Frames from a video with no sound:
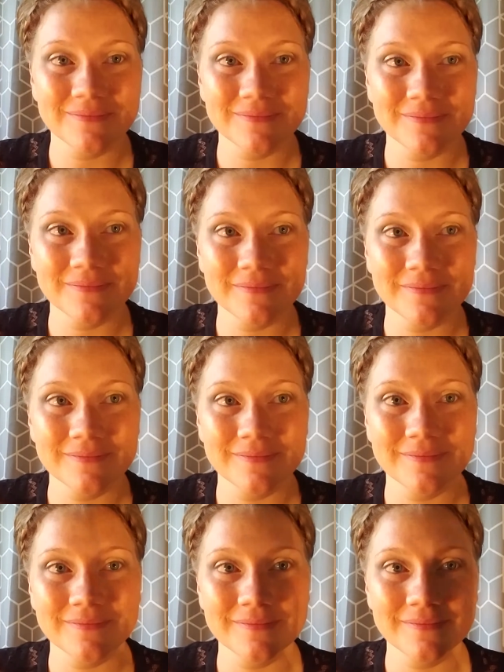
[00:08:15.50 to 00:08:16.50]
right back.
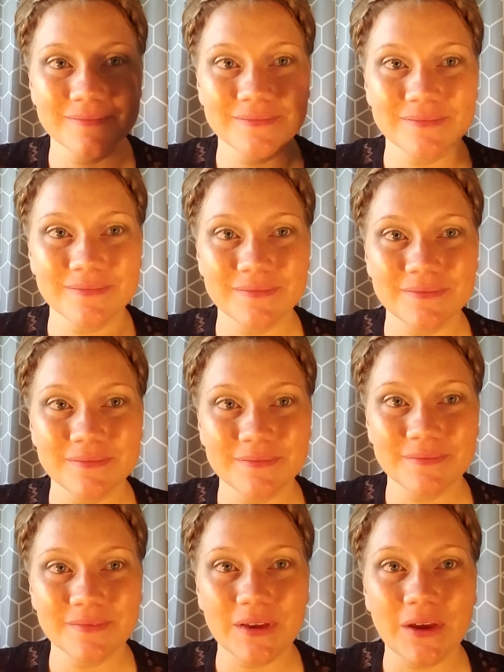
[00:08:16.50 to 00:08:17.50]

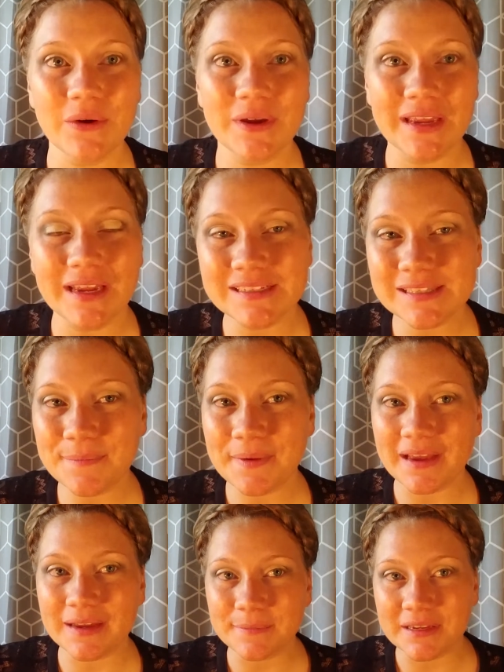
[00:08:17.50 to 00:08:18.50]
Okay guys, I'm
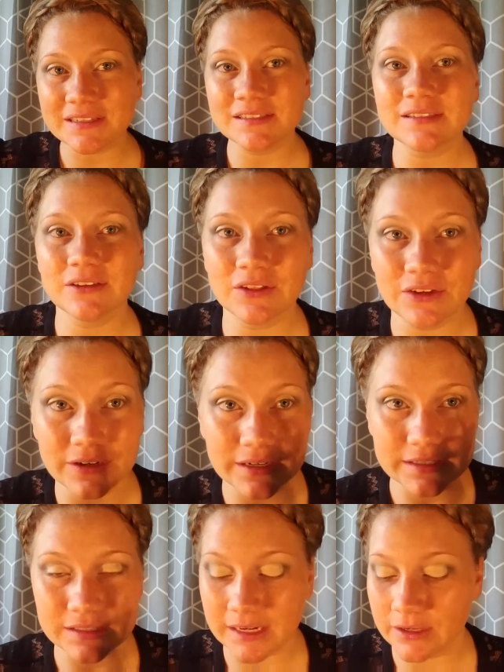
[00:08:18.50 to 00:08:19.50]
back. My concealer
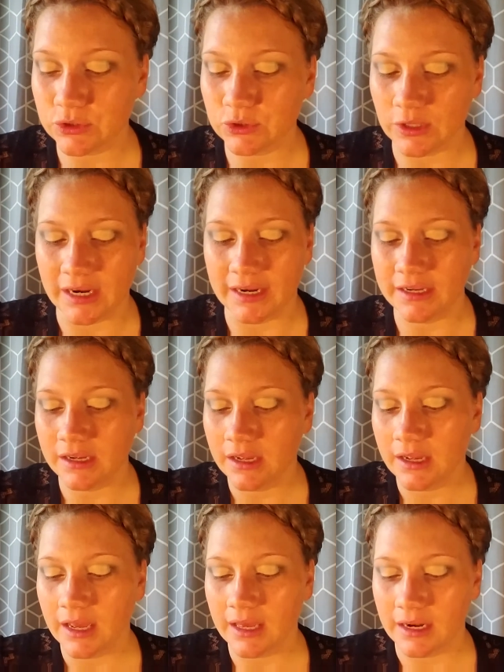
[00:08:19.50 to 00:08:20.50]
is now dry,
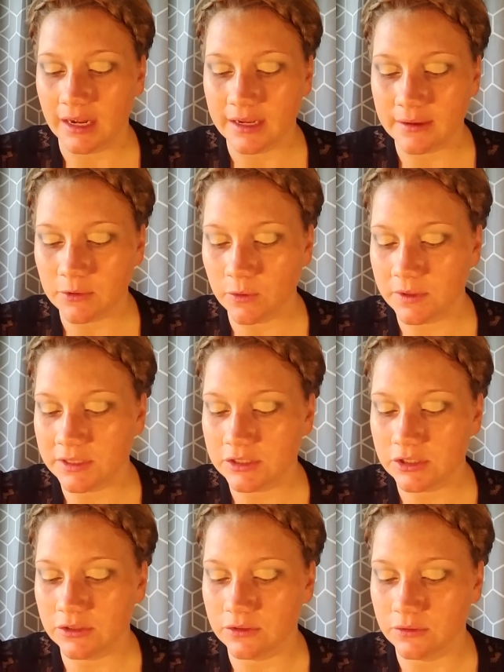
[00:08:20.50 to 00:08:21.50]
and I am going
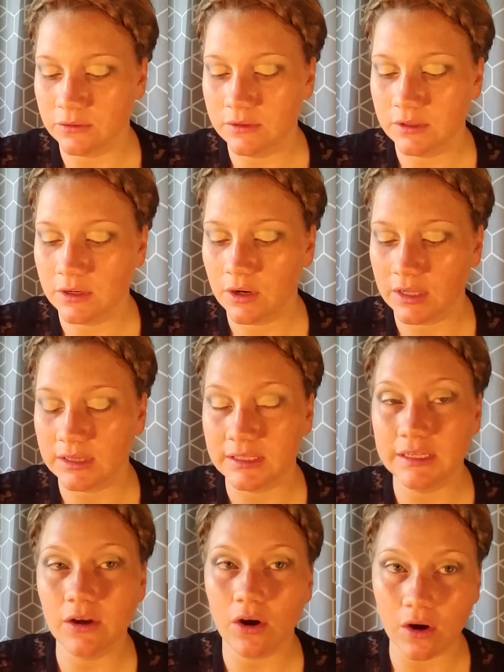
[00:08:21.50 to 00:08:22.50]
to
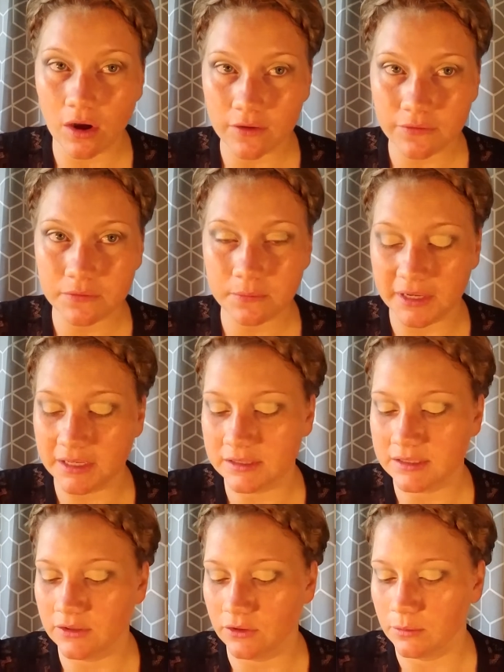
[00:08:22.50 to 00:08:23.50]
clean off my
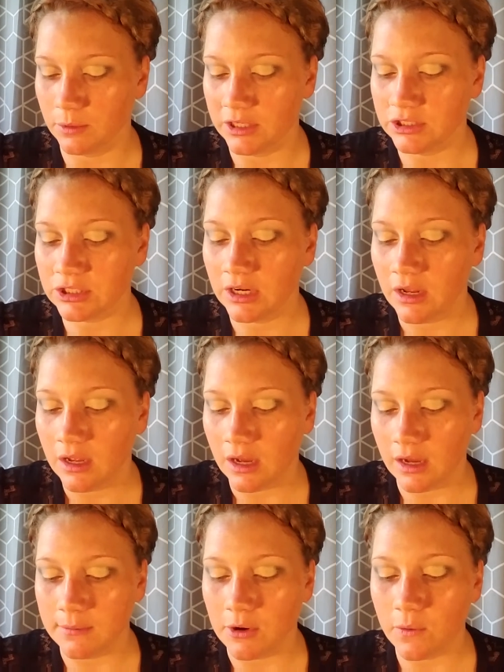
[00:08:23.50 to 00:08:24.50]
concealer brush.
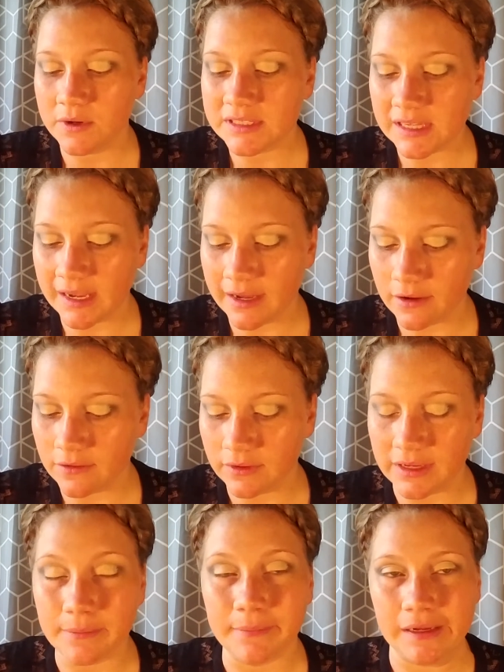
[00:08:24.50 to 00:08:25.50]
Always have
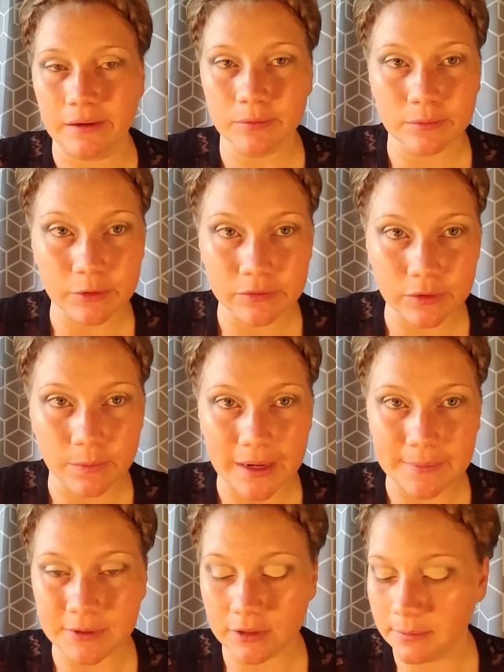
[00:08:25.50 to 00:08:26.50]
like a makeup remover
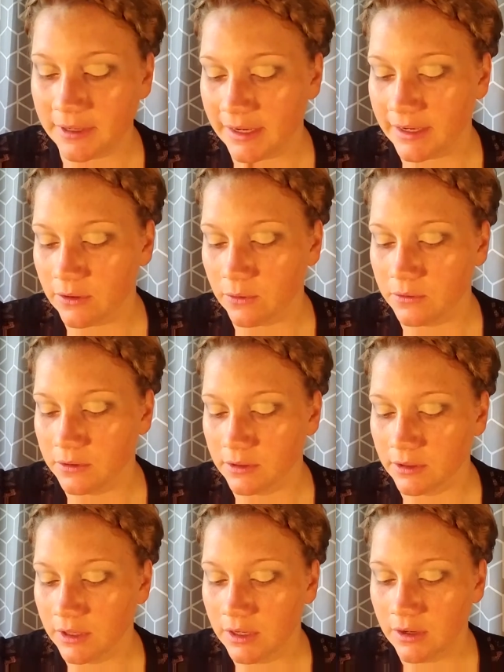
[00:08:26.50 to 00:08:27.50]
wipe nearby,
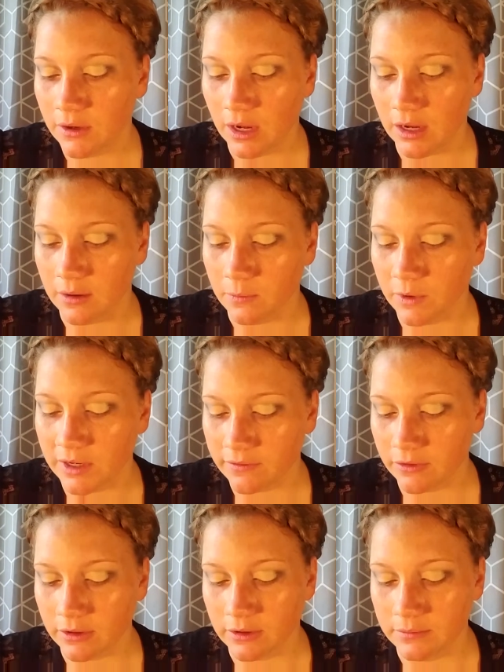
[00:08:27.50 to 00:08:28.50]
or
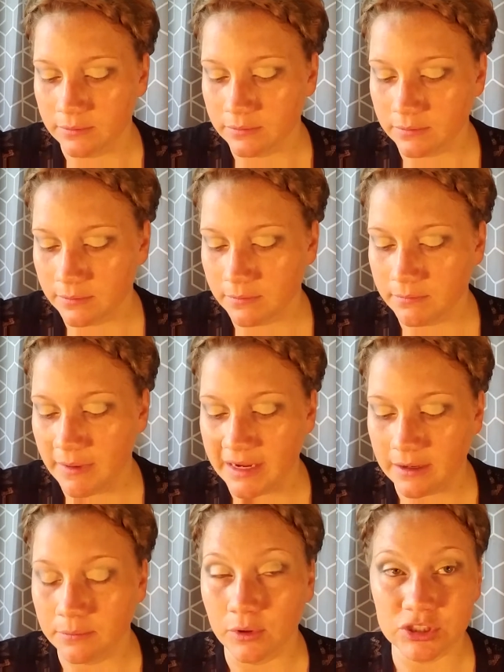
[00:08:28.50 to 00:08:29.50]
whatever
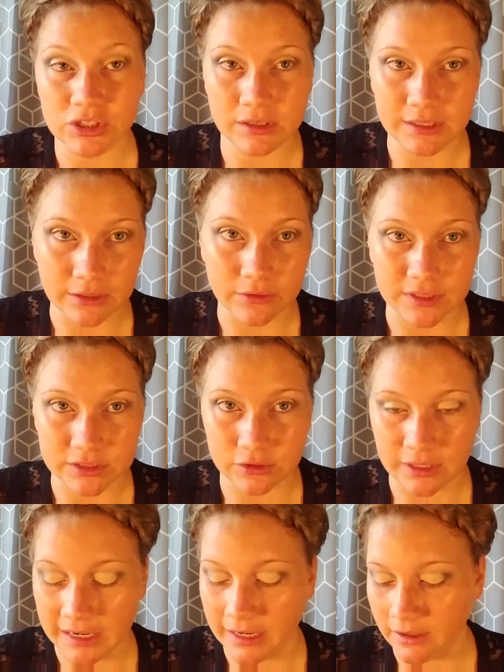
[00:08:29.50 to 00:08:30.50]
makeup brush cleaner that you
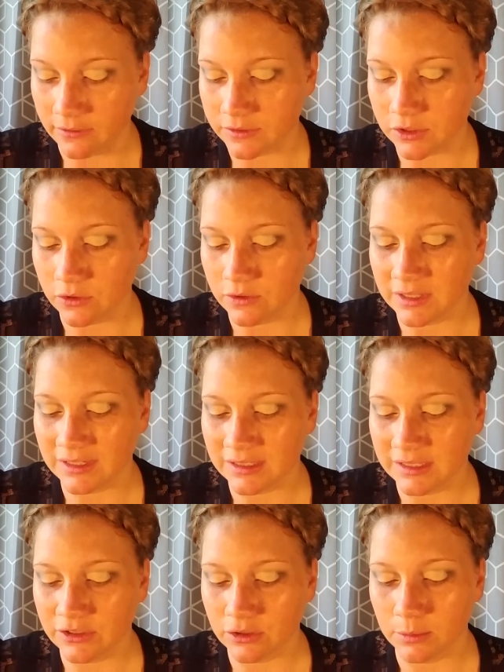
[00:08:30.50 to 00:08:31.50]
have, so you can
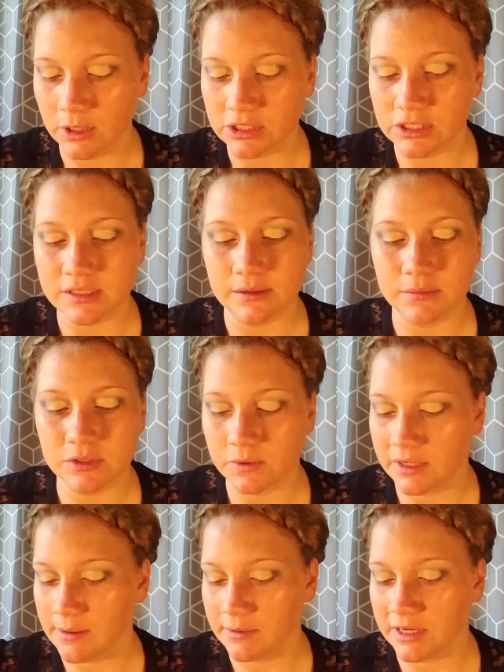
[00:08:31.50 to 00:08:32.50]
clean your brushes in
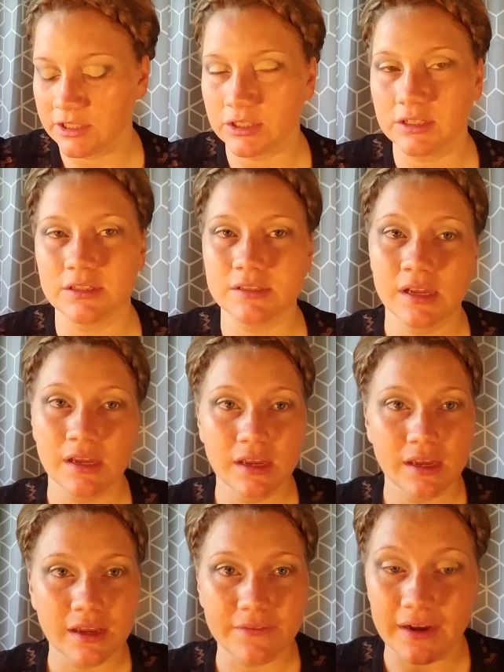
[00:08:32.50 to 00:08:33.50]
between application, because
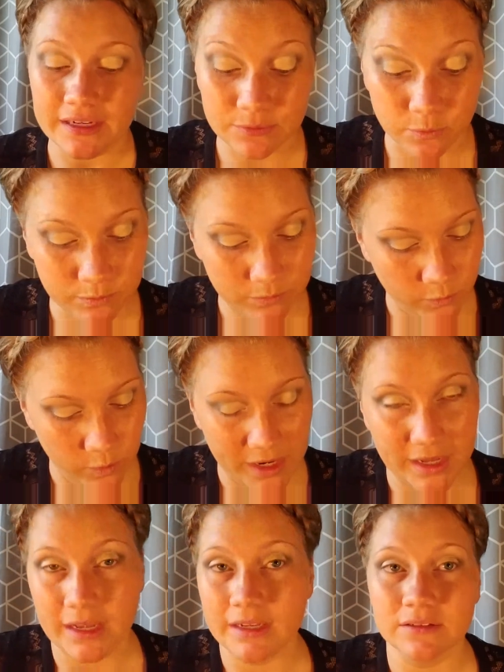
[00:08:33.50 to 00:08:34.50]
if I went
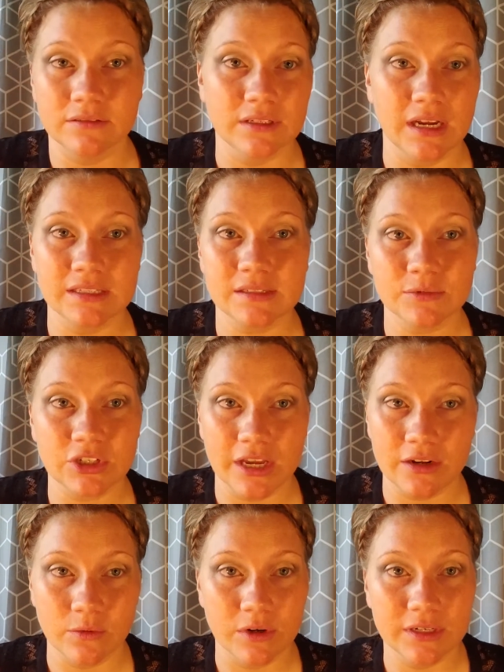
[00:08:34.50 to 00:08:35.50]
ahead and got some
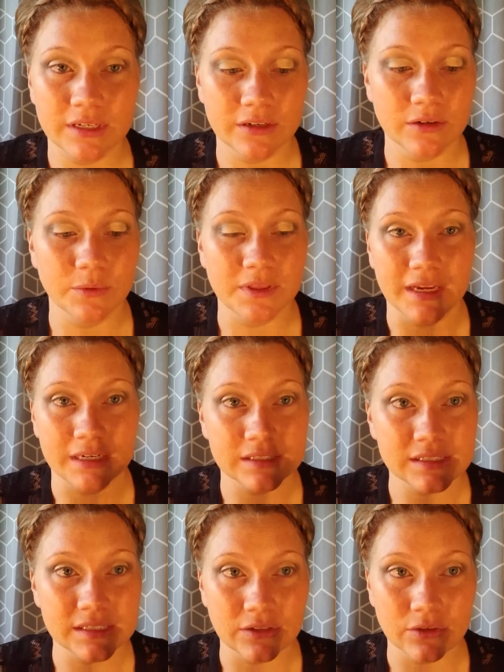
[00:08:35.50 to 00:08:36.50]
shadow on here with that
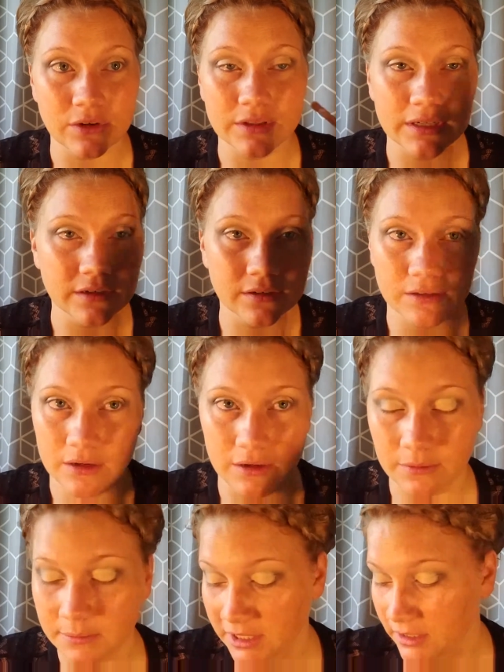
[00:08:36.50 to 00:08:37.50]
concealer on there, oh
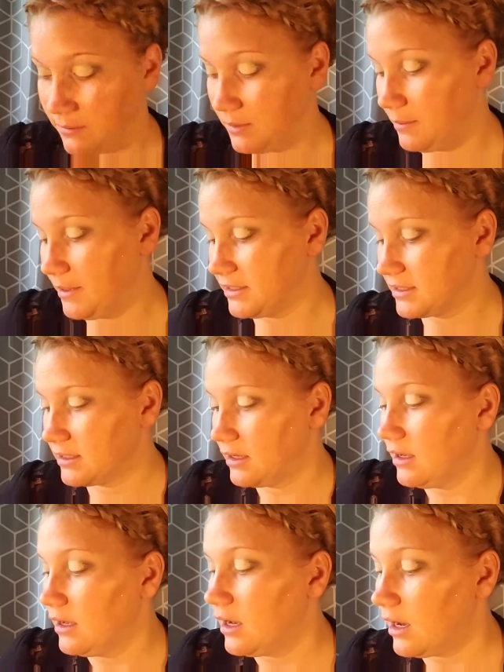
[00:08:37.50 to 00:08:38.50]
man, it'd be a mess.
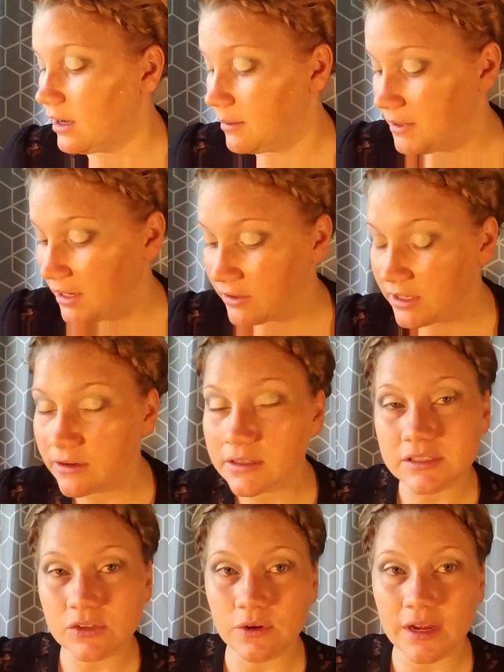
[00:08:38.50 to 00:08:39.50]
Now here
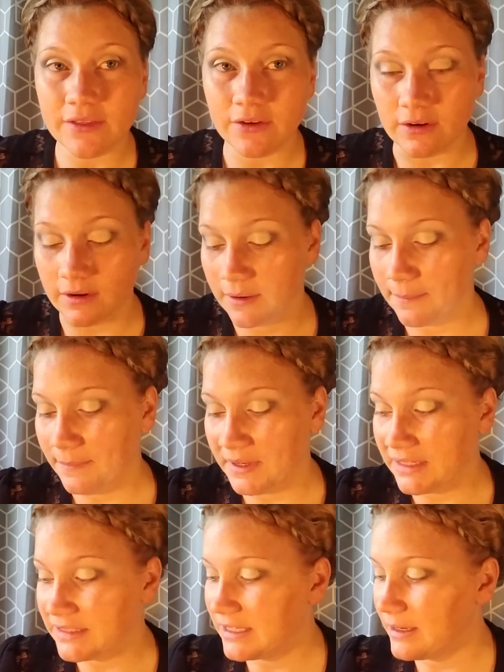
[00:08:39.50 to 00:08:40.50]
is your other
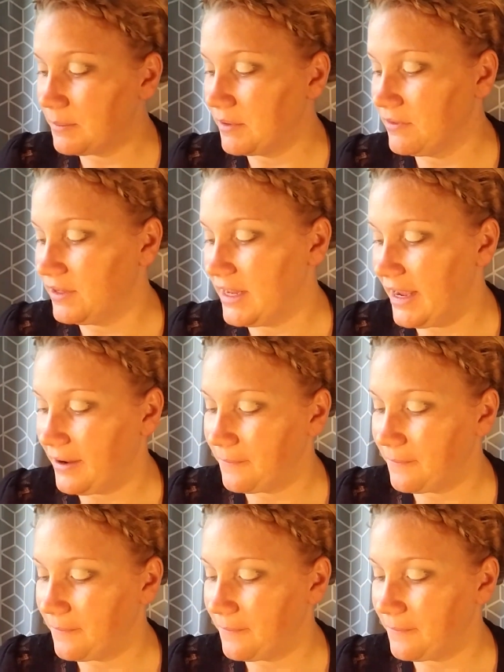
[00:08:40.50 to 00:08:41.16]
big tip of the day.